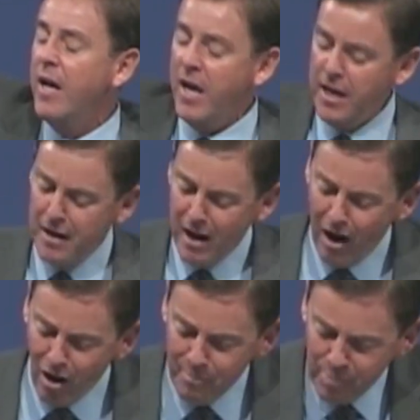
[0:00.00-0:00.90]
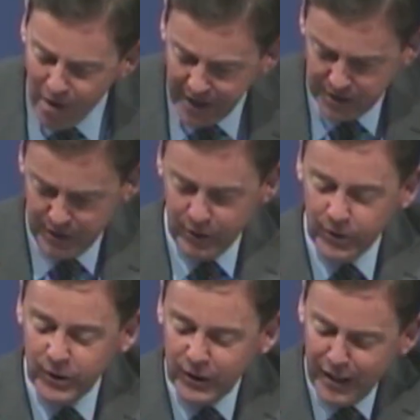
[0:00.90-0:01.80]
in our
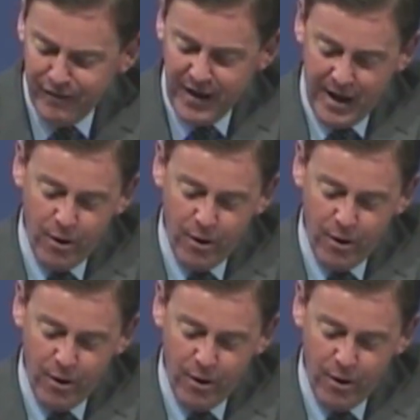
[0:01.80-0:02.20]
practical living